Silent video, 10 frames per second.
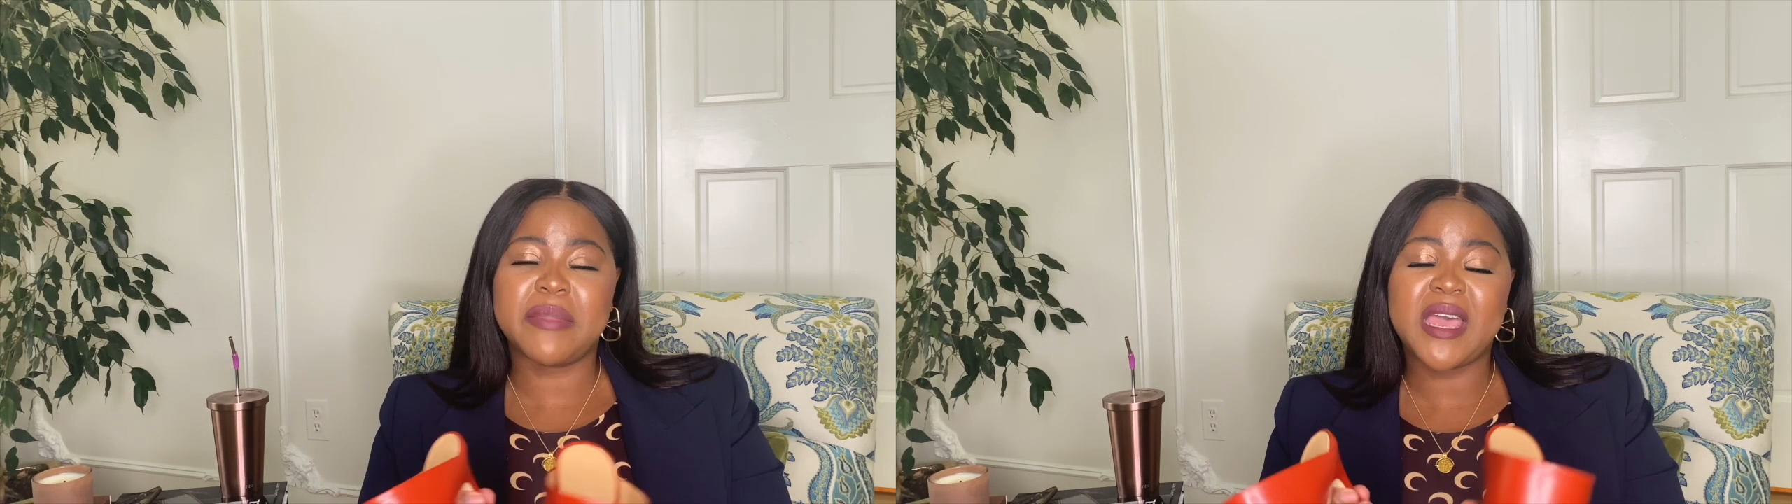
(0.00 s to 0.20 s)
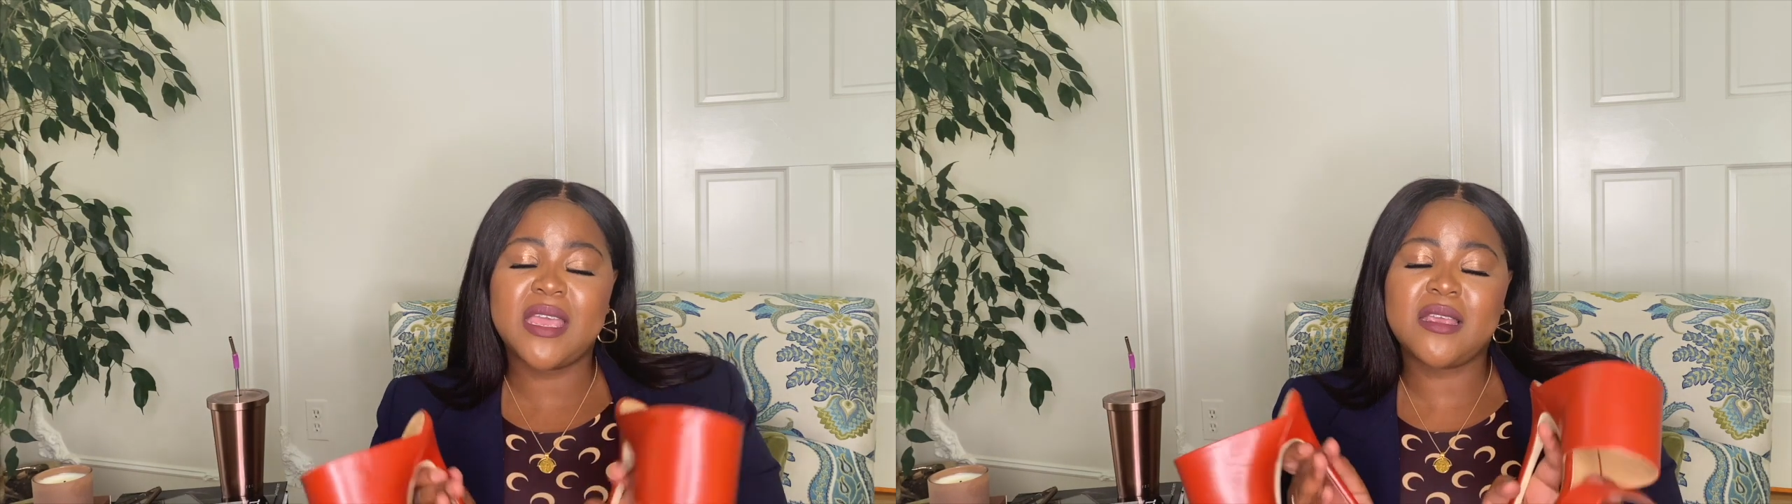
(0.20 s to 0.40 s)

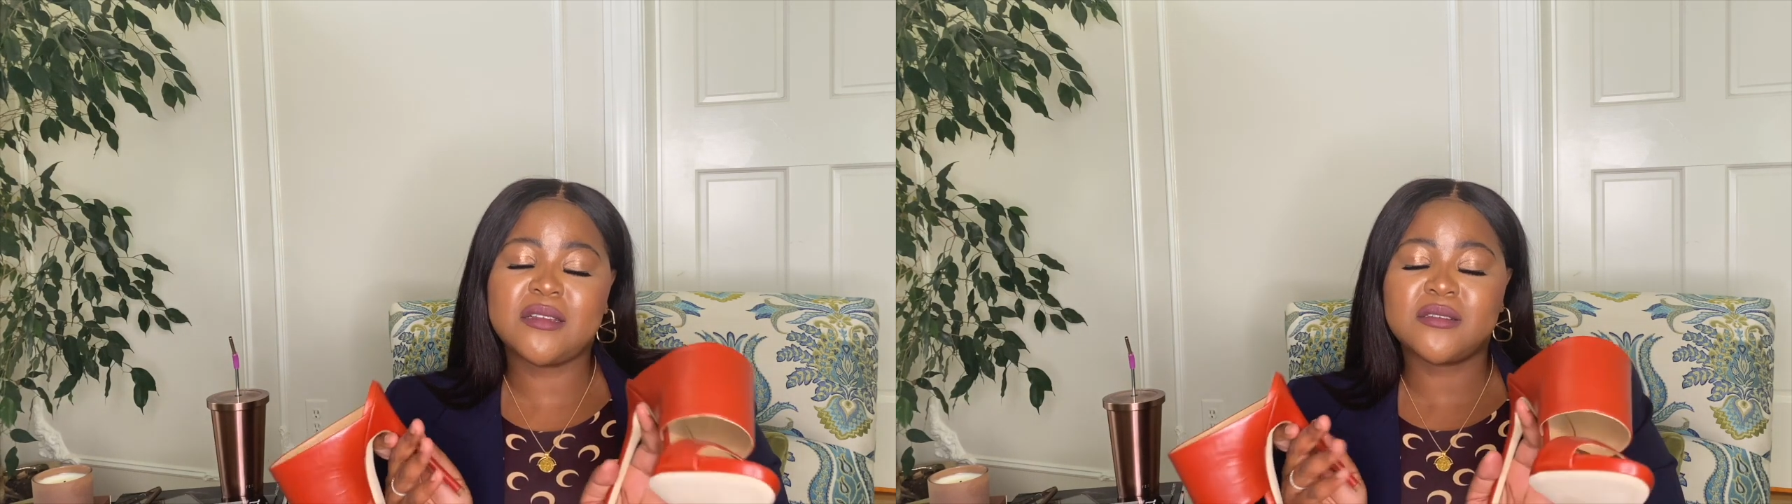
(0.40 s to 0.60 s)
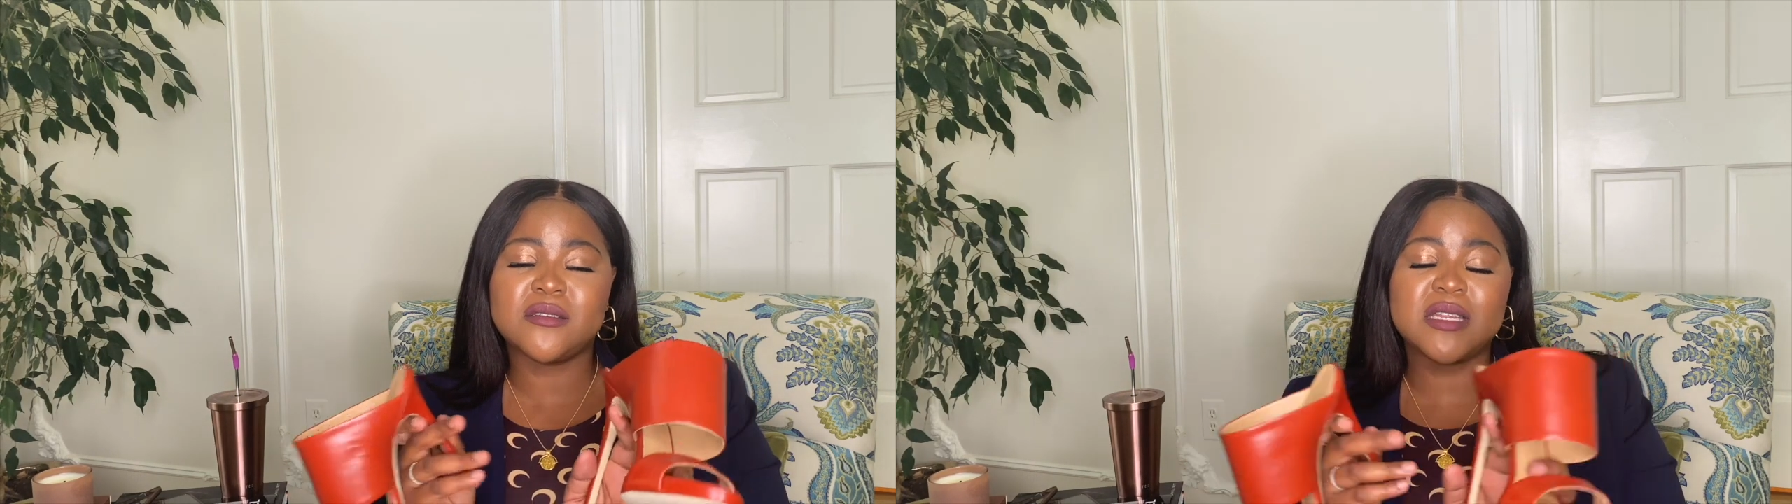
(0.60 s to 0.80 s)

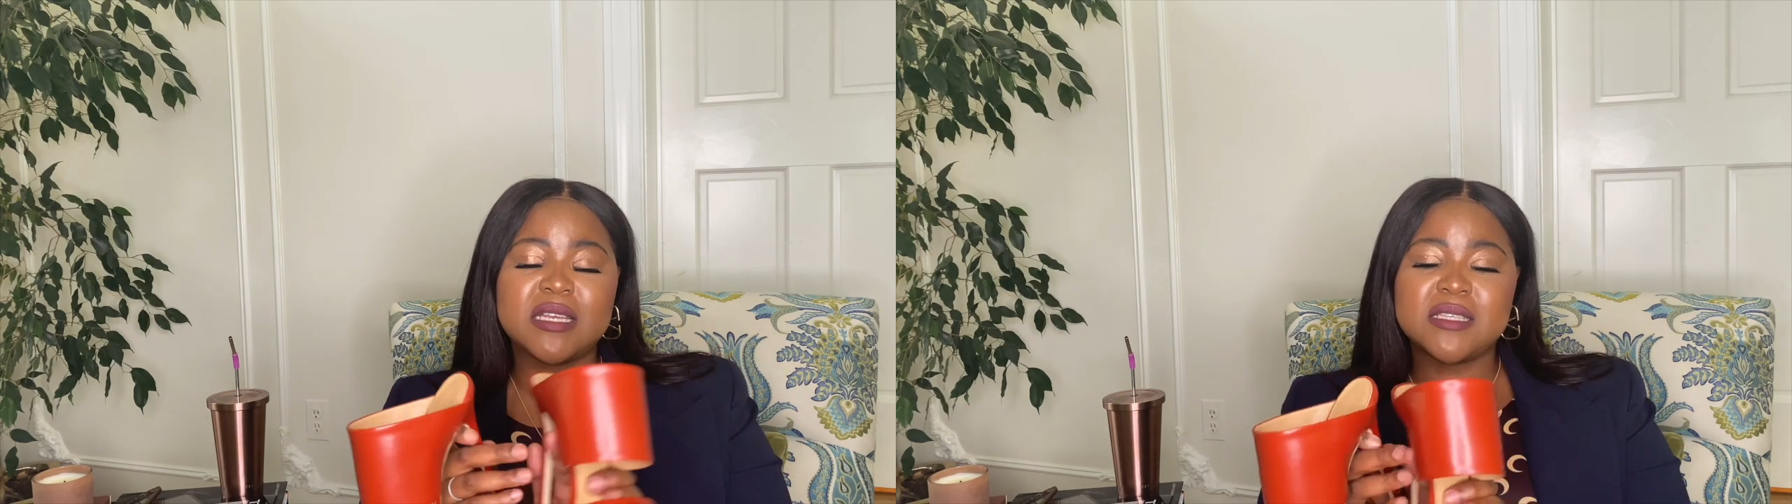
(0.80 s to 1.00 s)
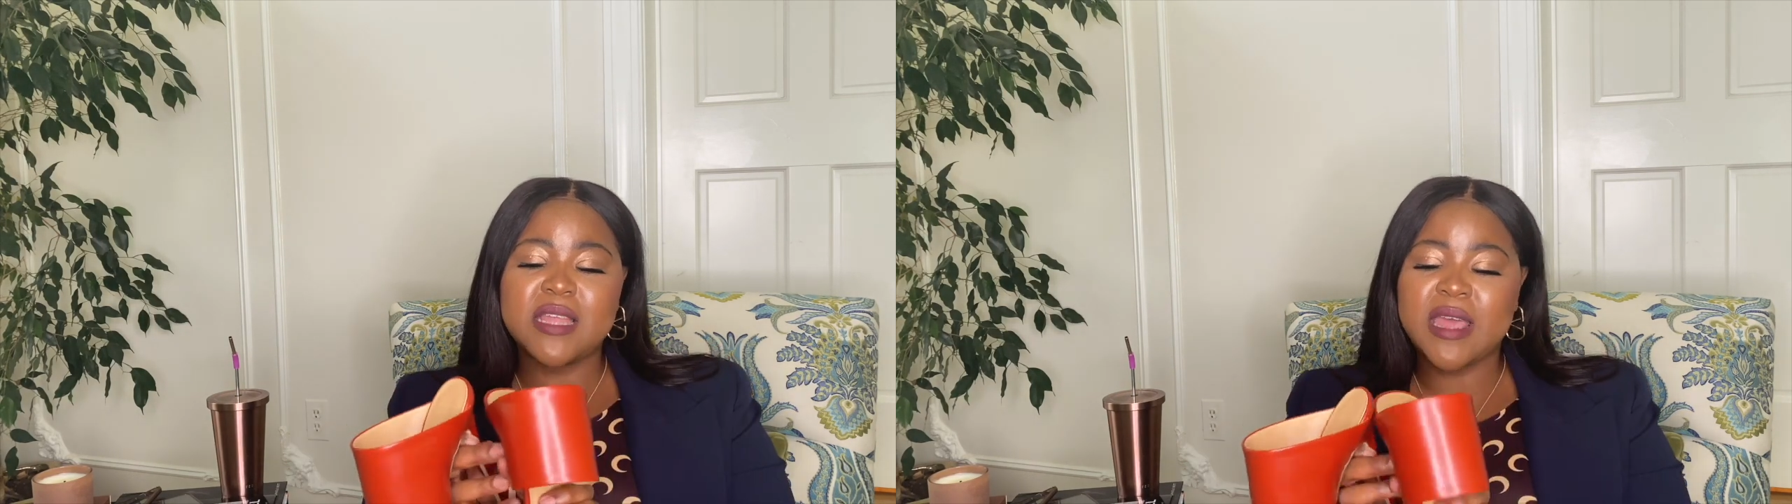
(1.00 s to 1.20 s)
by
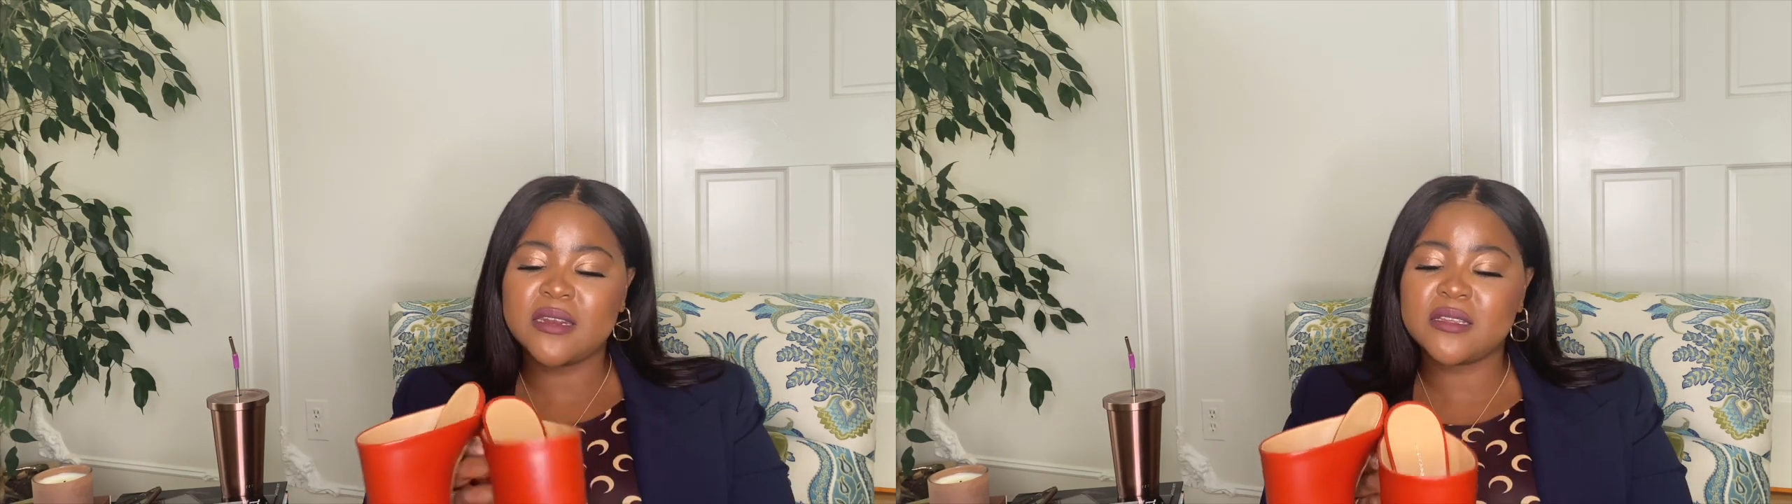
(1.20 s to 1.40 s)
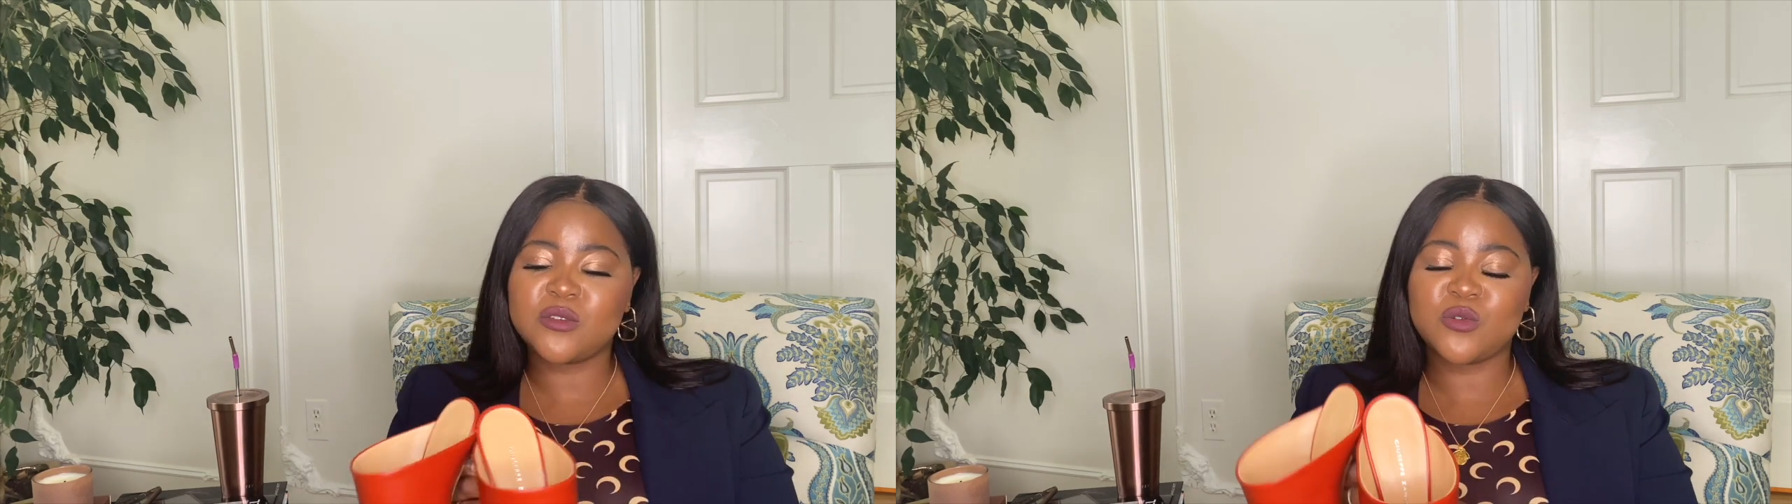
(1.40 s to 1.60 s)
today's standards.